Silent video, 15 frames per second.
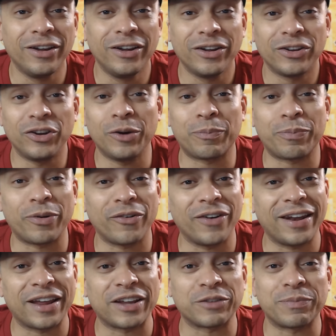your
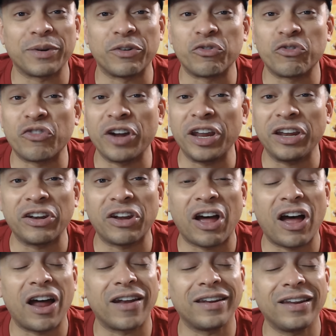parade has been rained
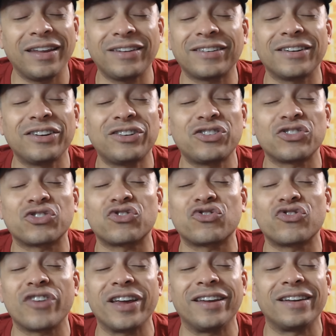on. It's just
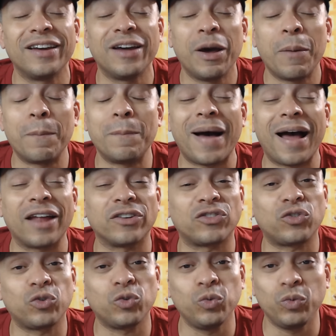straight
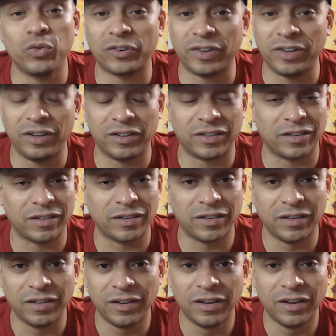monsoon season.
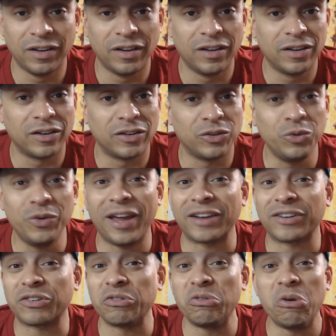You
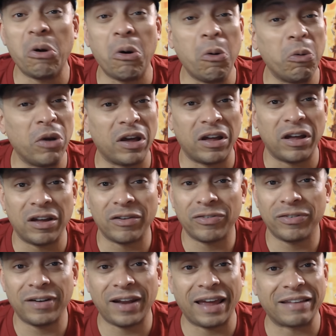gets no
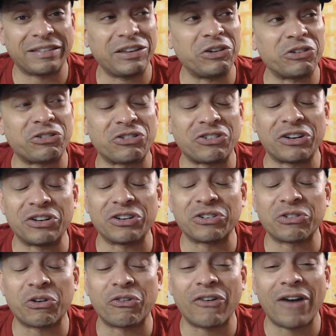love. Like, this shit is
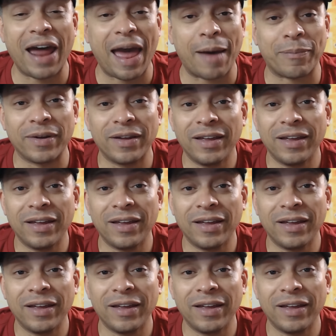a wrap.